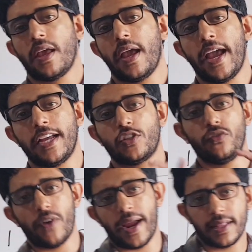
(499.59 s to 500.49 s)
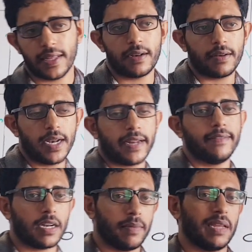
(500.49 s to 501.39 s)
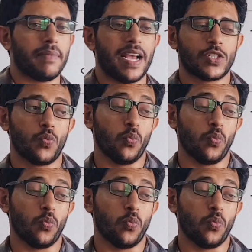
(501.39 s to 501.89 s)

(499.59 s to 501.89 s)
and to find that relative atomic mass